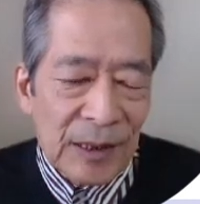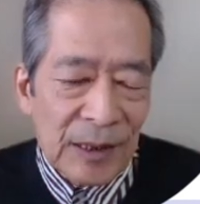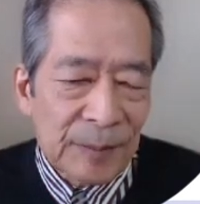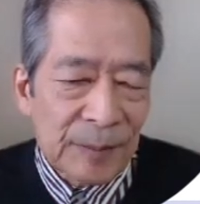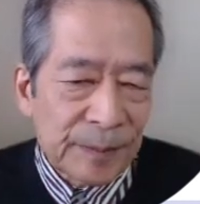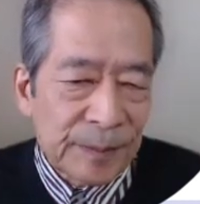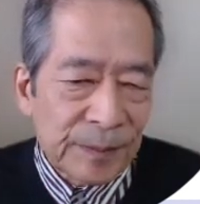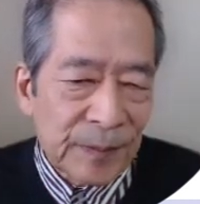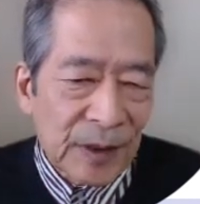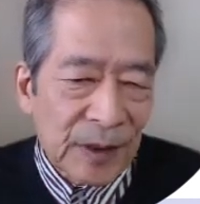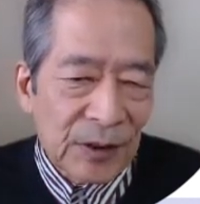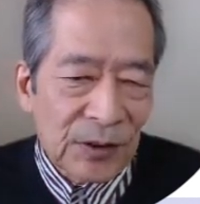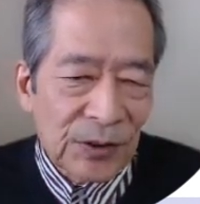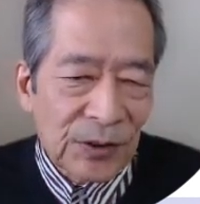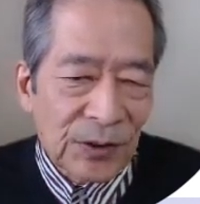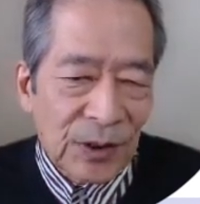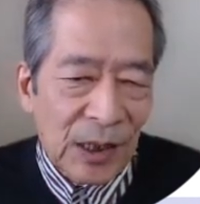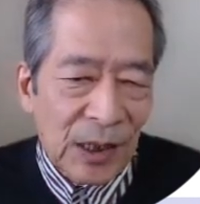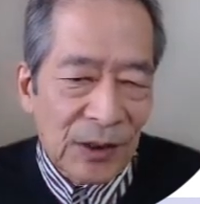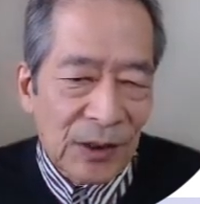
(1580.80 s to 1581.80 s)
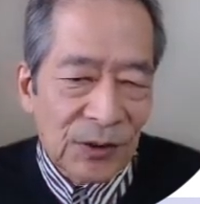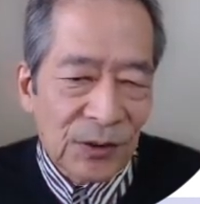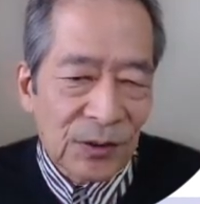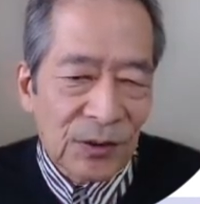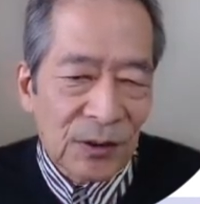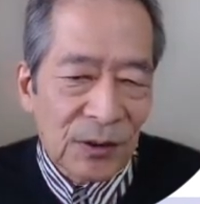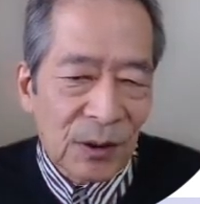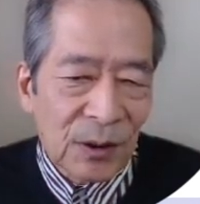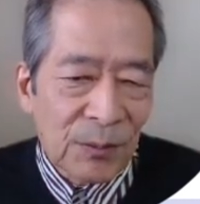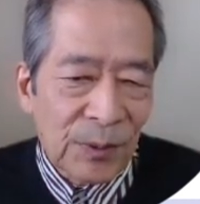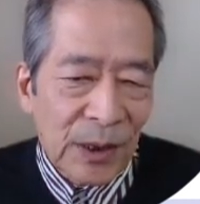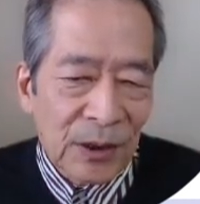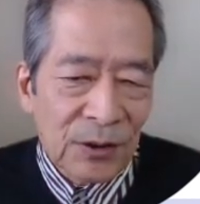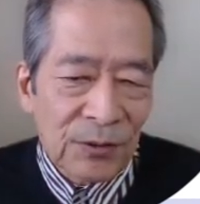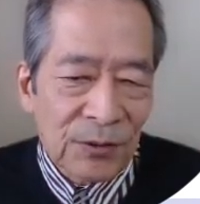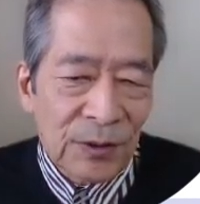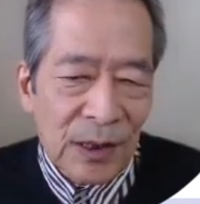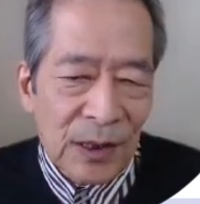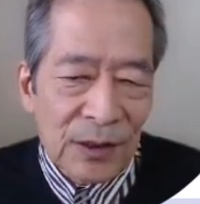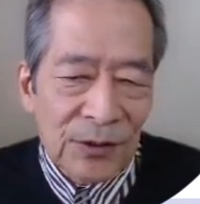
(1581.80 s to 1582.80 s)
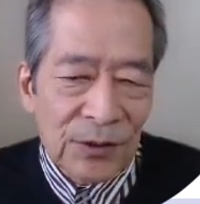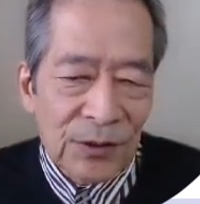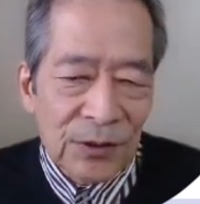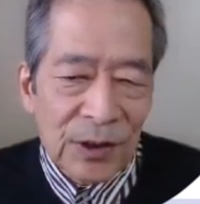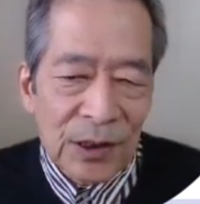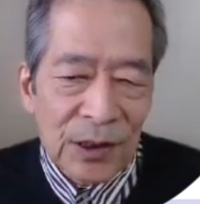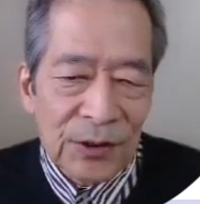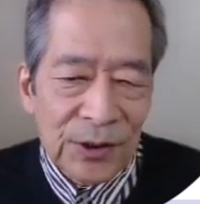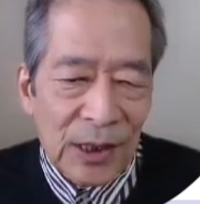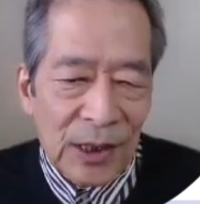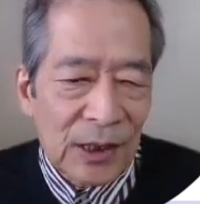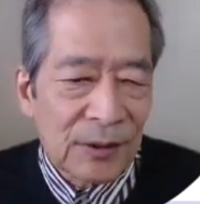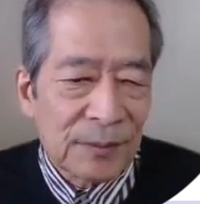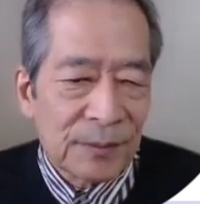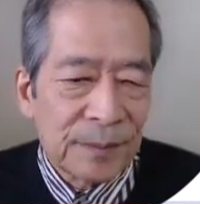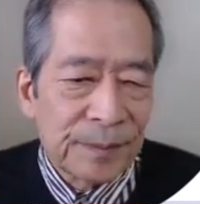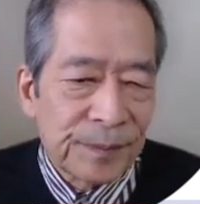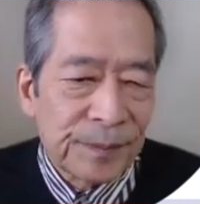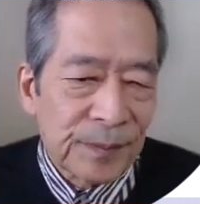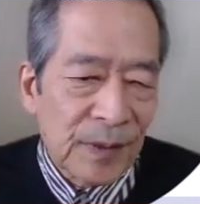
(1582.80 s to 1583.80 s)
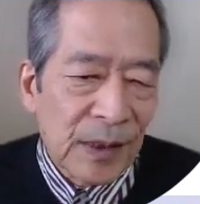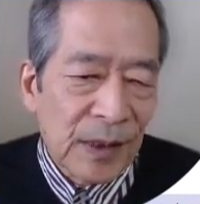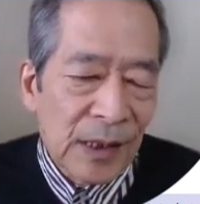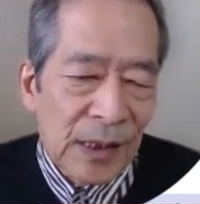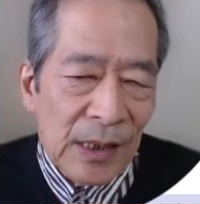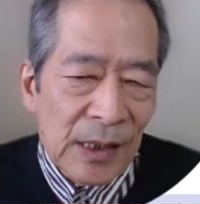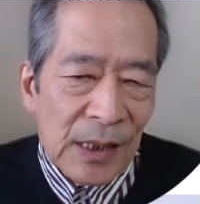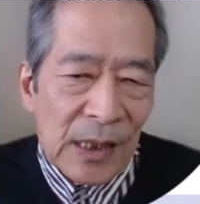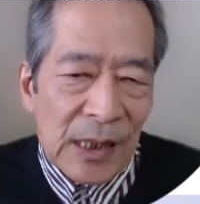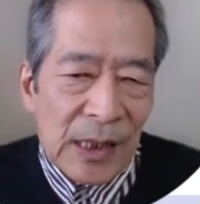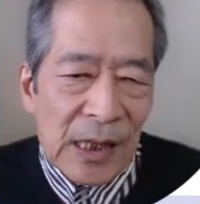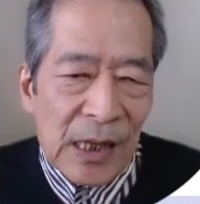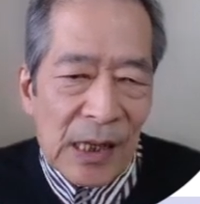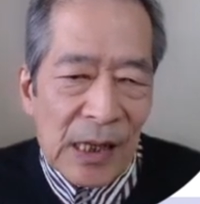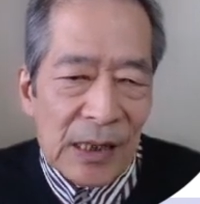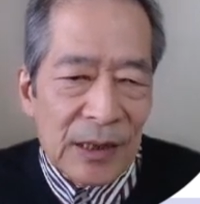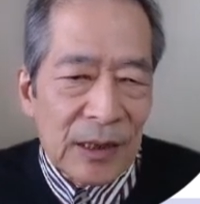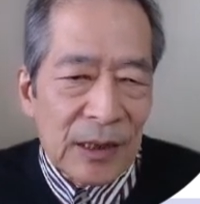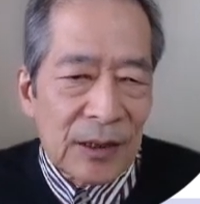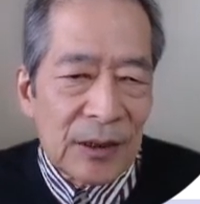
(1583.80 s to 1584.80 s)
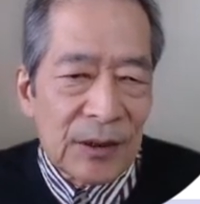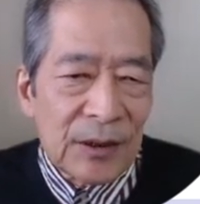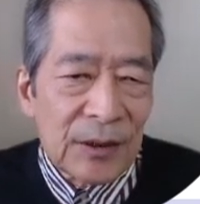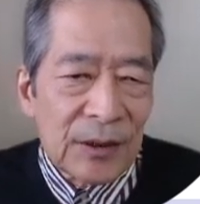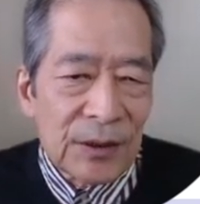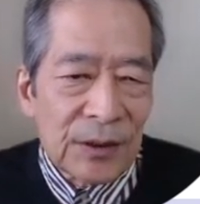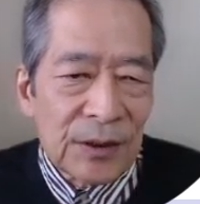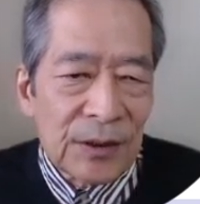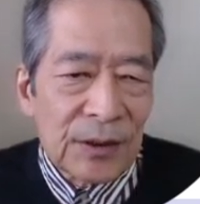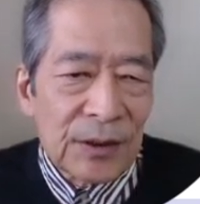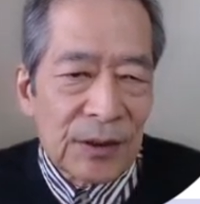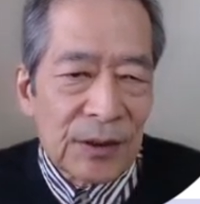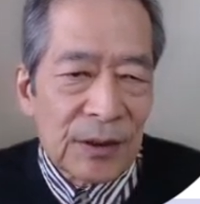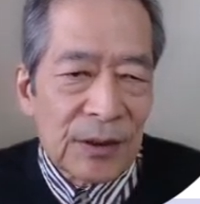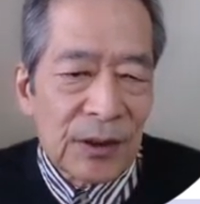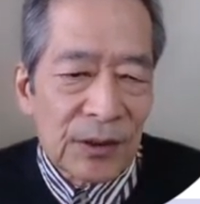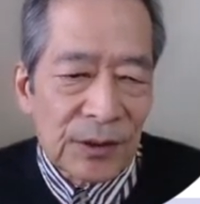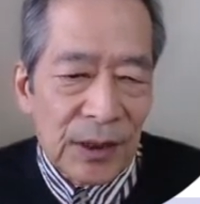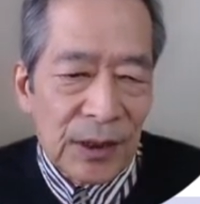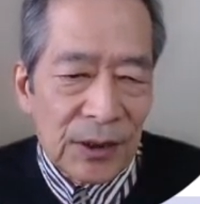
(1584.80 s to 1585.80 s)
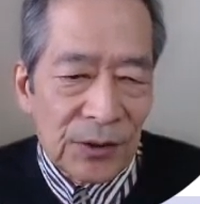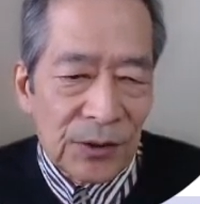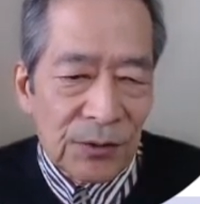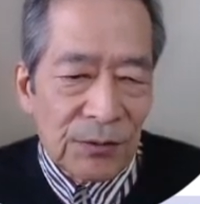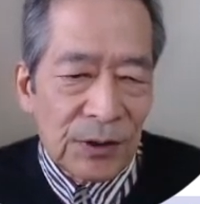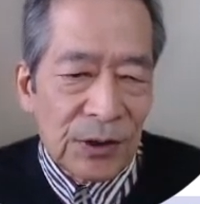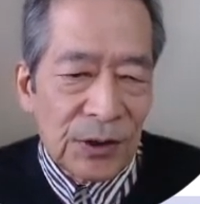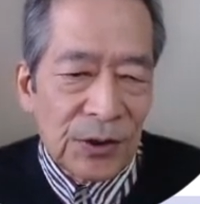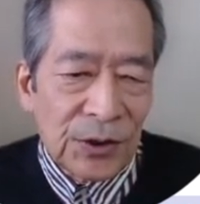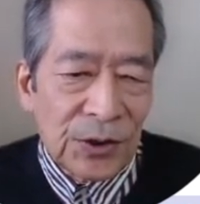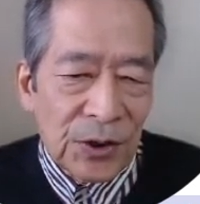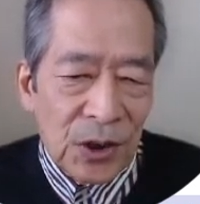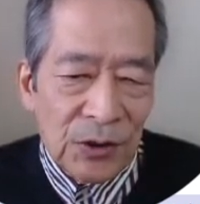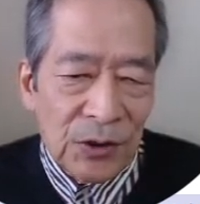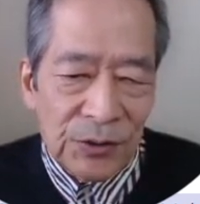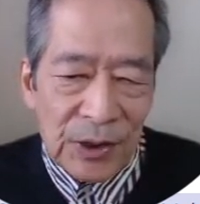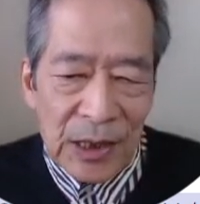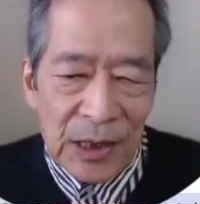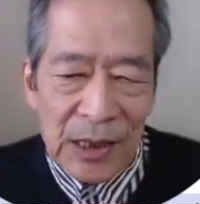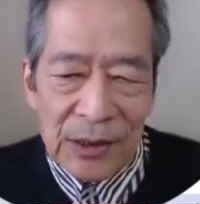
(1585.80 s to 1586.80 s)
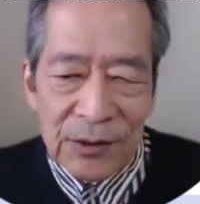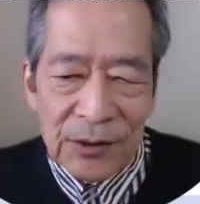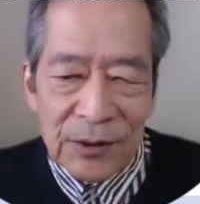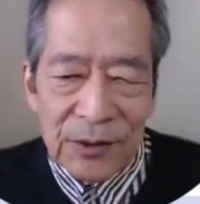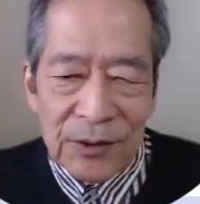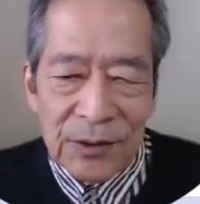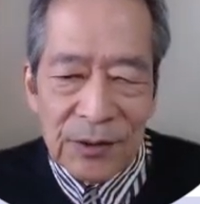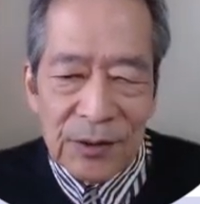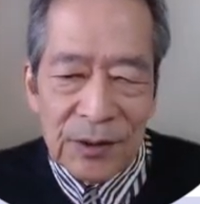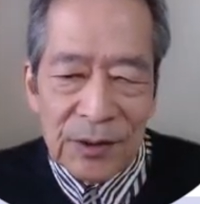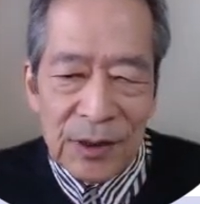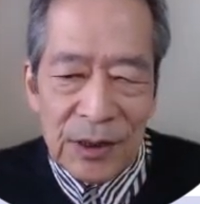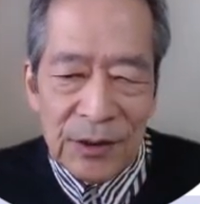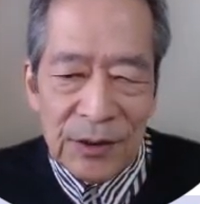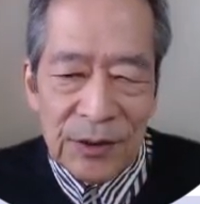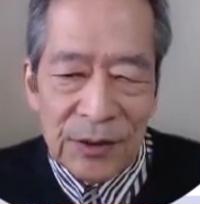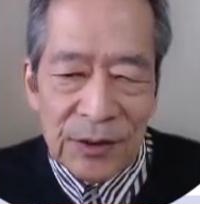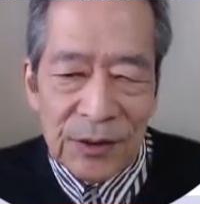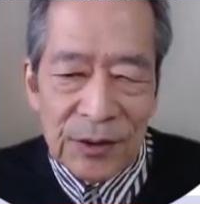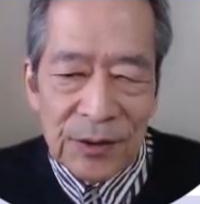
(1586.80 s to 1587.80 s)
extension of x1 through xn. Under this notation, we show that this